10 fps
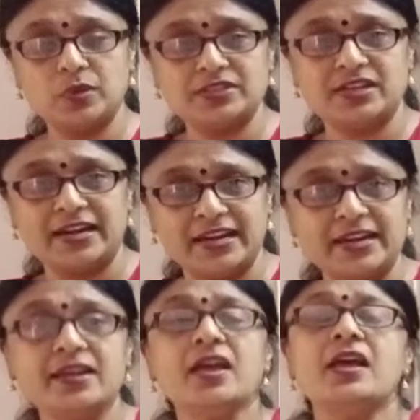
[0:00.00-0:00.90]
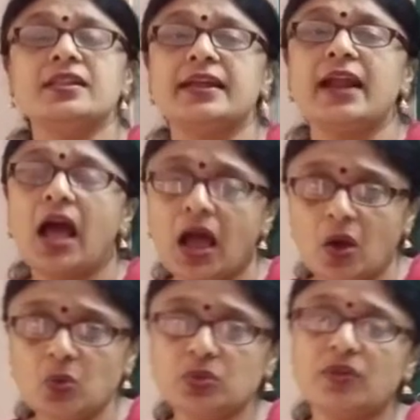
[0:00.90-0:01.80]
We studied that
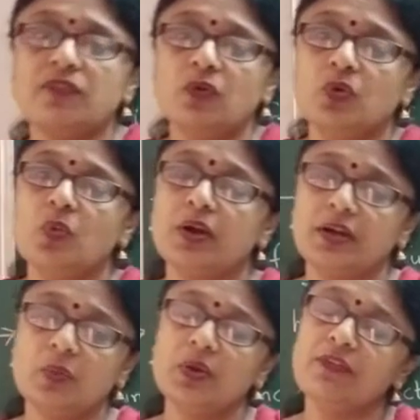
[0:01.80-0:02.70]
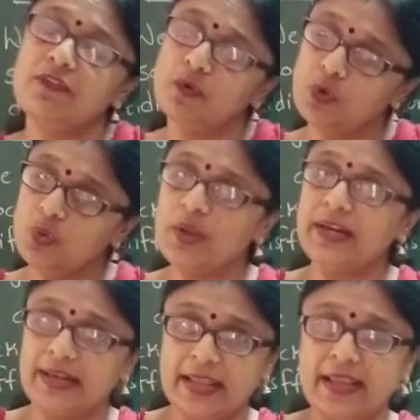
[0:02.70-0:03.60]
how the food, whatever food we
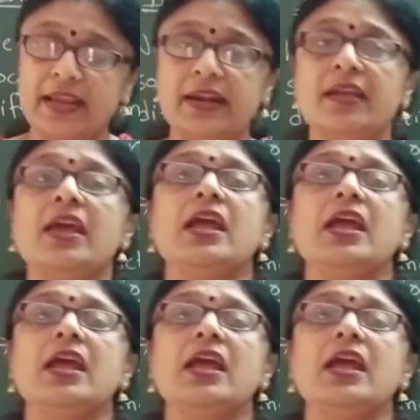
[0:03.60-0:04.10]
take in,